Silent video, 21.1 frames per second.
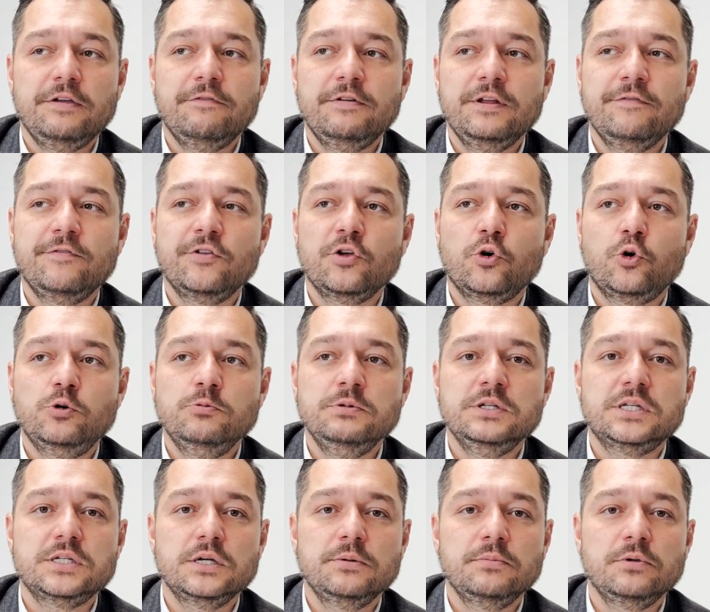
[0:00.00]
Even if the home
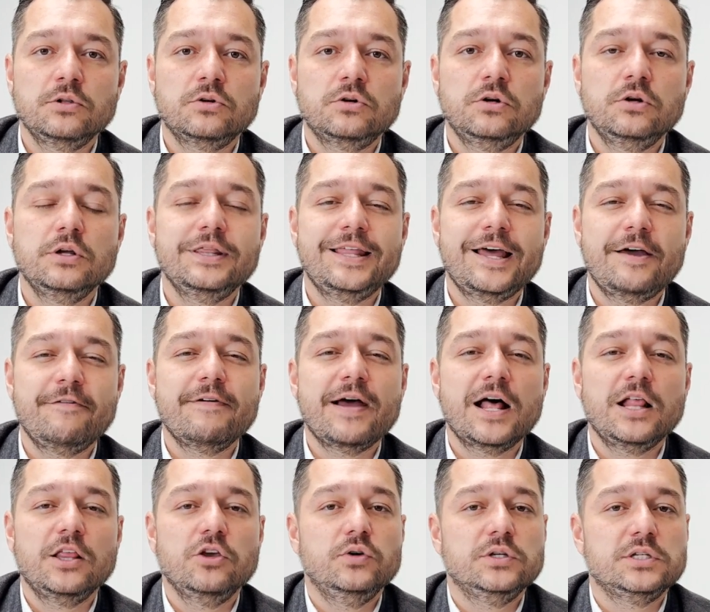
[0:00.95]
is similar, that
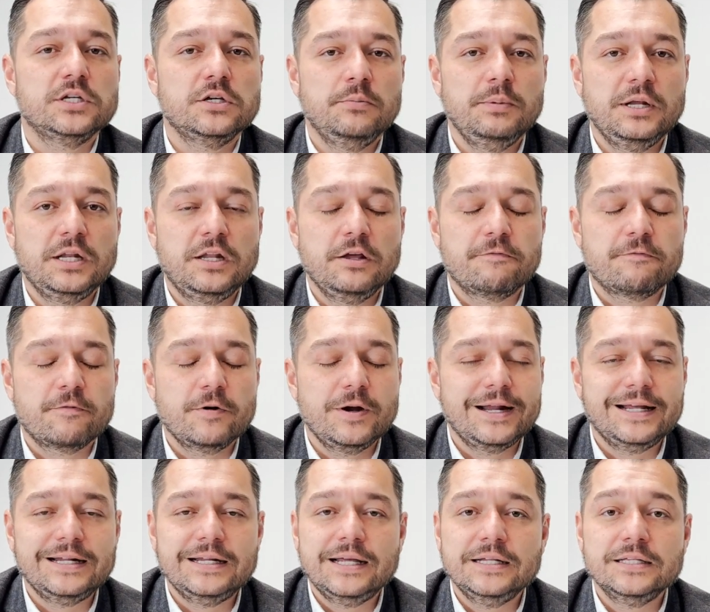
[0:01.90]
value is going to be
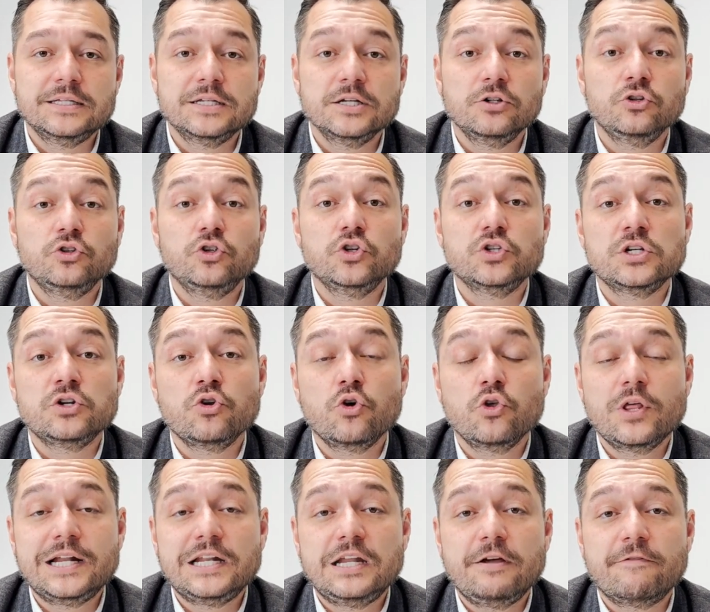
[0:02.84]
different, and Zillow doesn't know
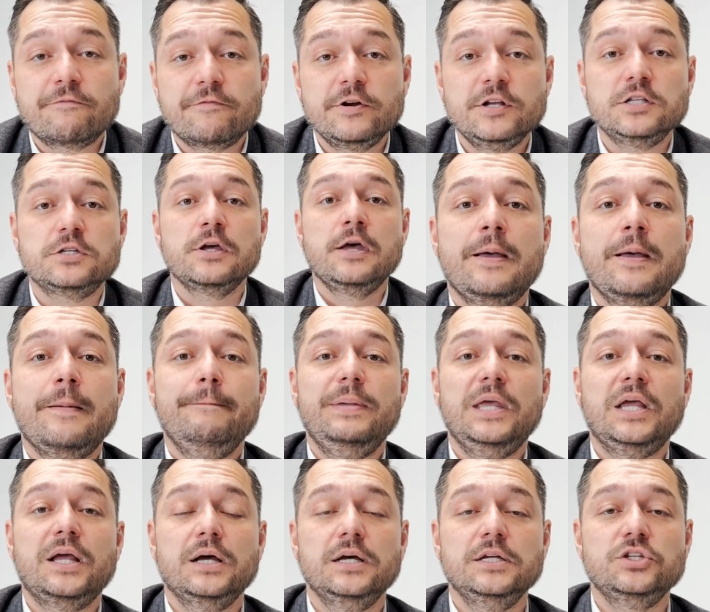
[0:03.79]
that difference
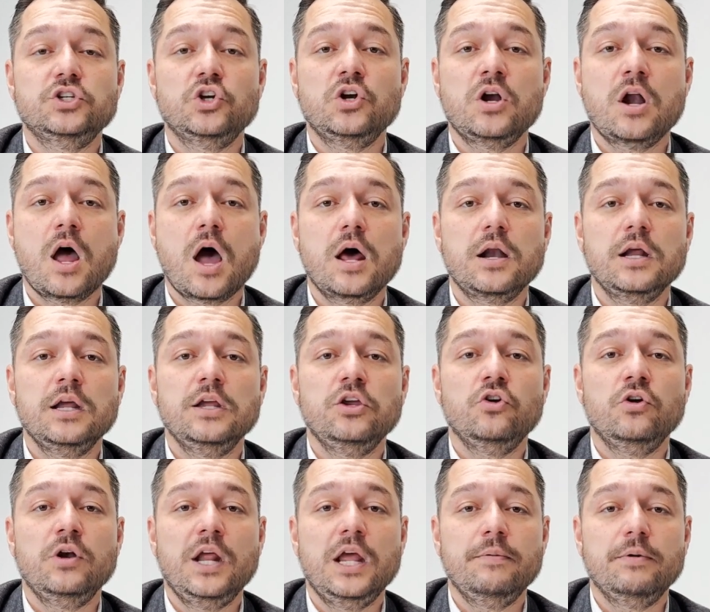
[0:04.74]
because they're not in
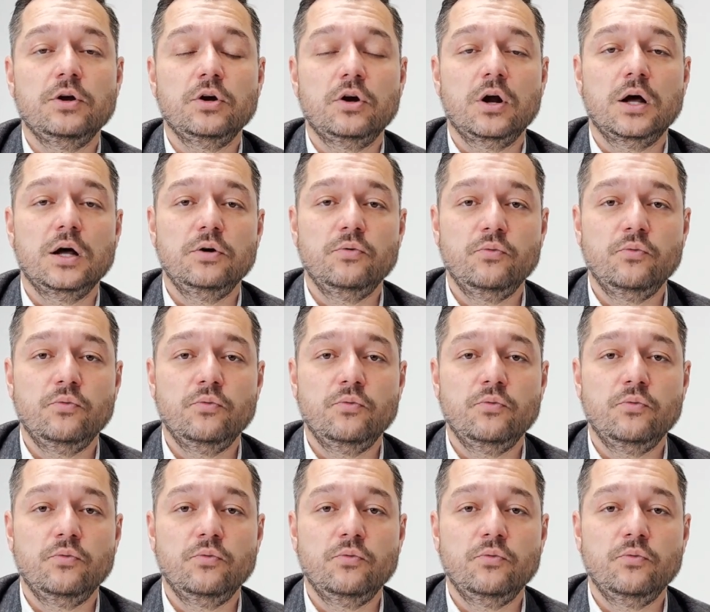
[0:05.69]
your neighborhood.